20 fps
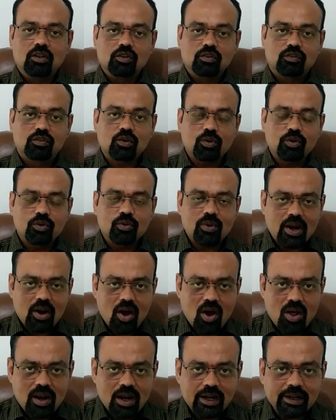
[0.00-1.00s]
So you are
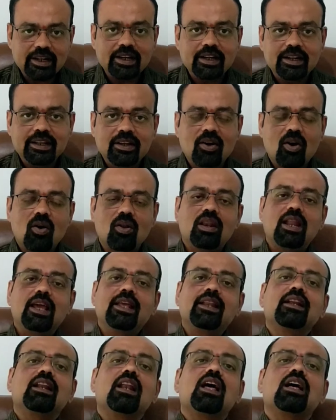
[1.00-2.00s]
all attending
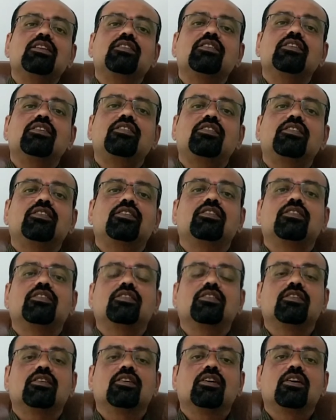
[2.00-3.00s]
online classes
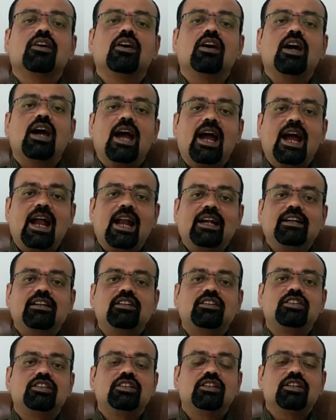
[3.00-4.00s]

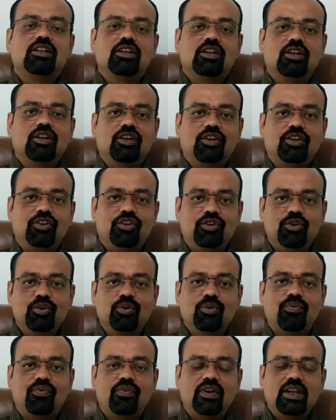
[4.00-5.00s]
and
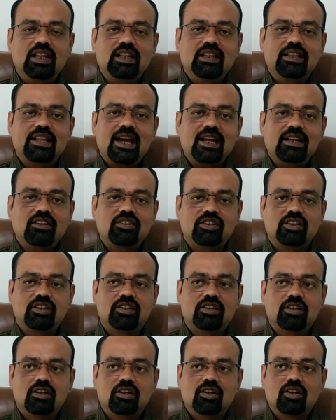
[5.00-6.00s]
you feel that,
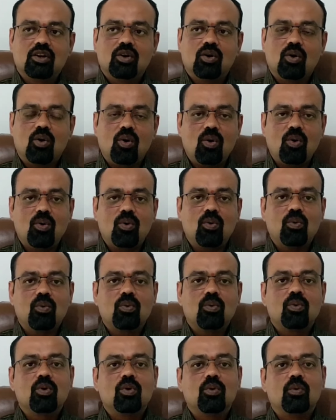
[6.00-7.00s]
oh,
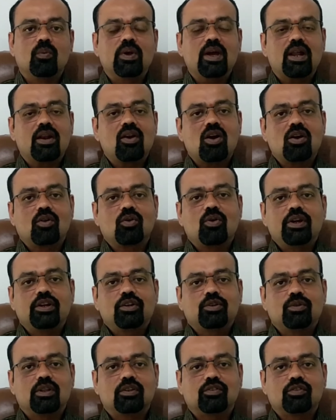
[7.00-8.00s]
we are not going
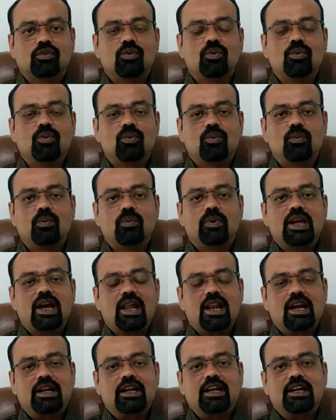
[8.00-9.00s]
to the school, we
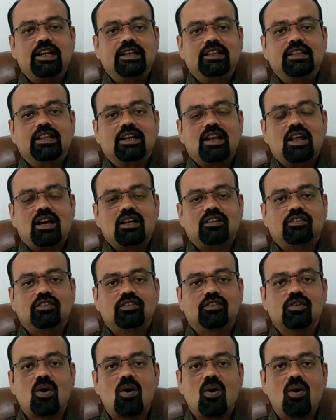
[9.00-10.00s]
are attending the
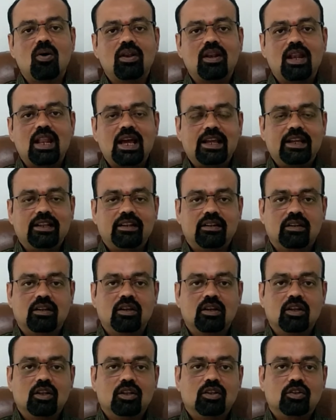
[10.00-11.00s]
classes online.
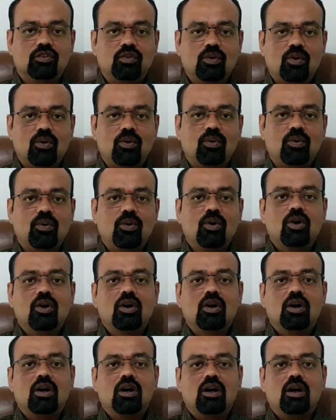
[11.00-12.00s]
So
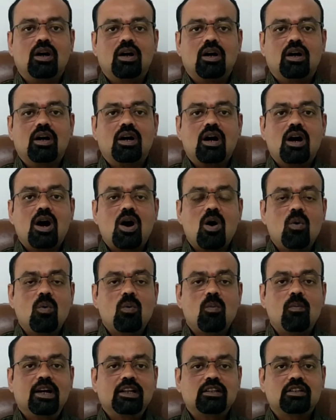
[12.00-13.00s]
how
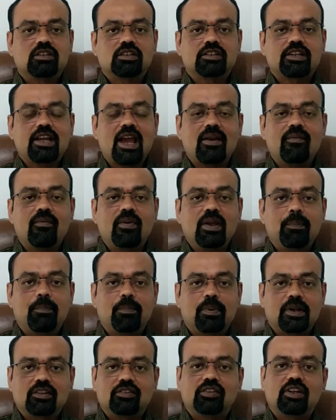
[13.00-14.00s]
much can we
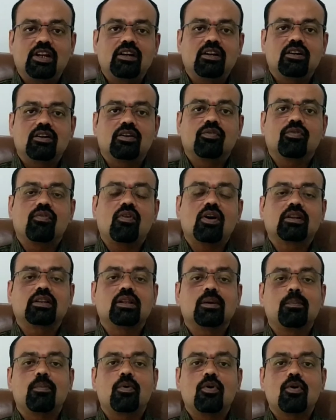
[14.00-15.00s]
present for
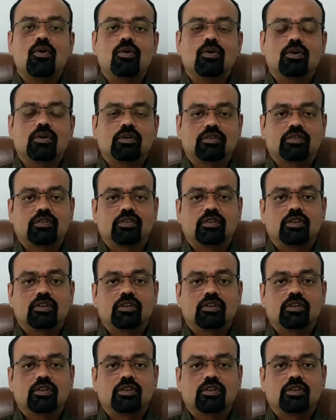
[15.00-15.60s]
the boards